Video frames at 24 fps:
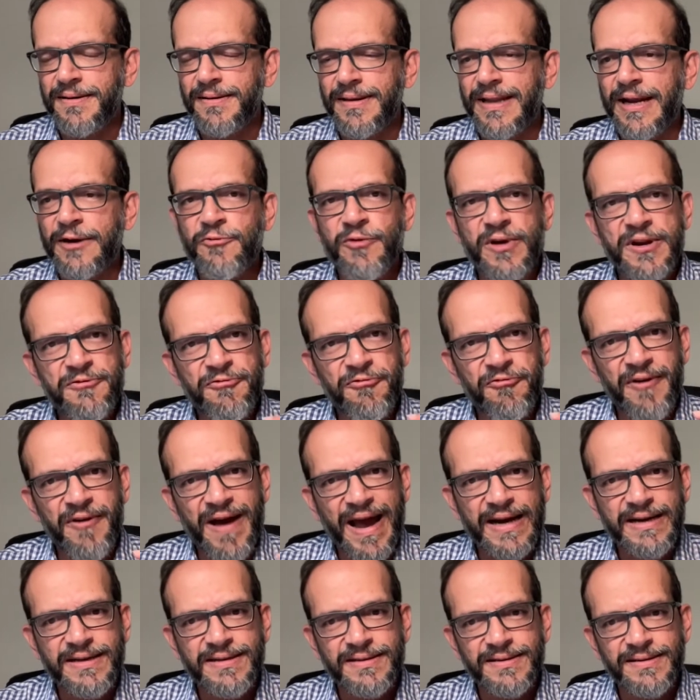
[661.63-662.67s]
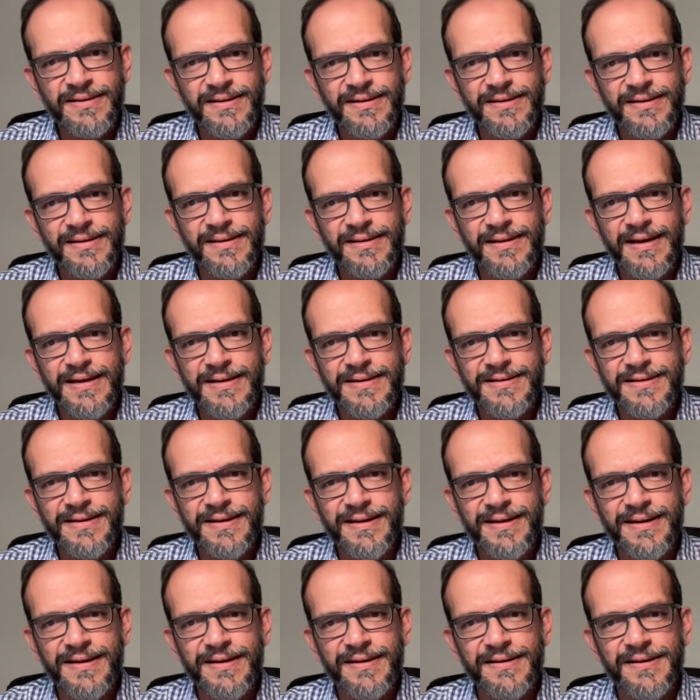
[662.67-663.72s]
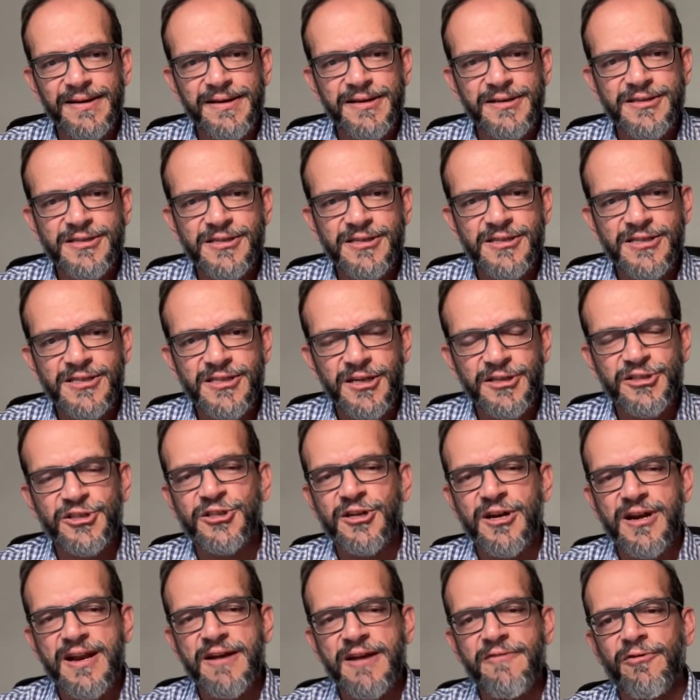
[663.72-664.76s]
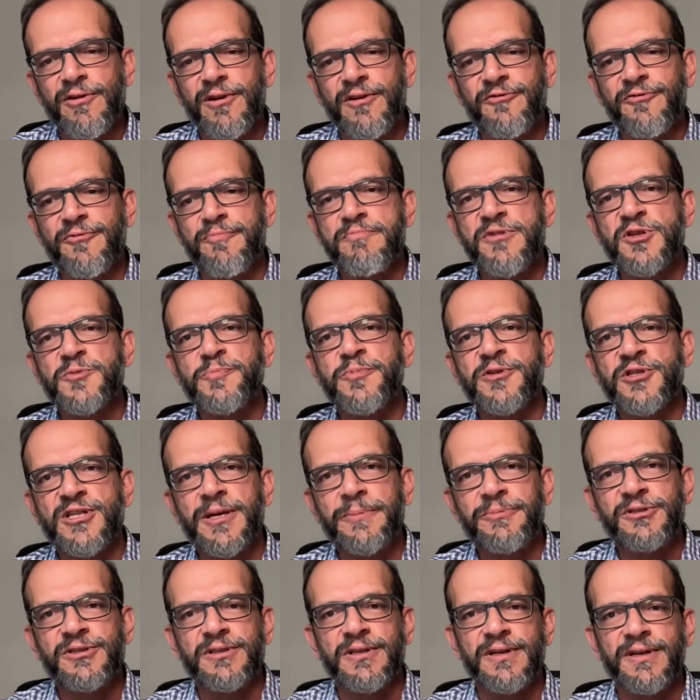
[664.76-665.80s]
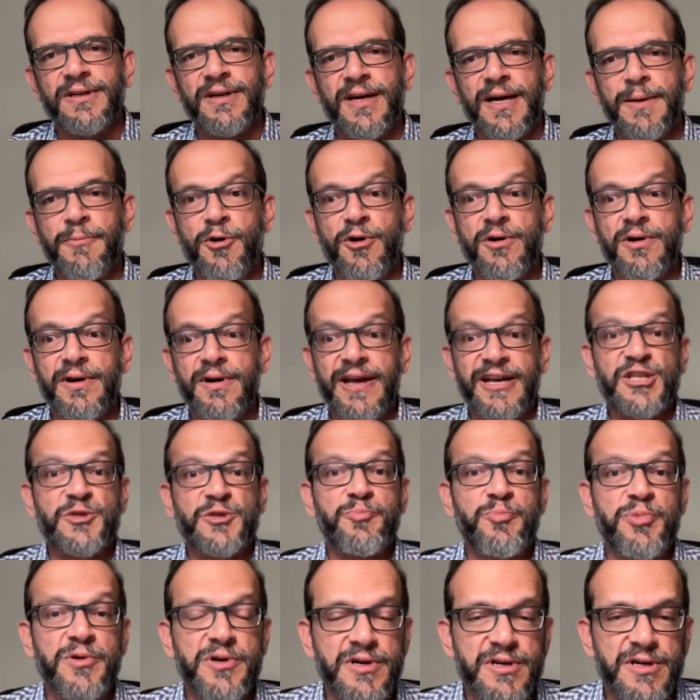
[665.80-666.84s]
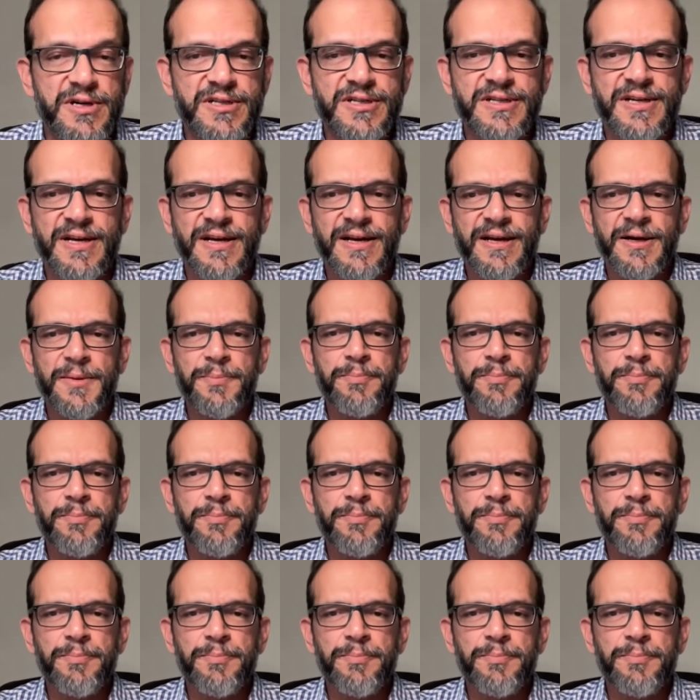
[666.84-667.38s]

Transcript: that very fact that uh, there is such level of misperception among experts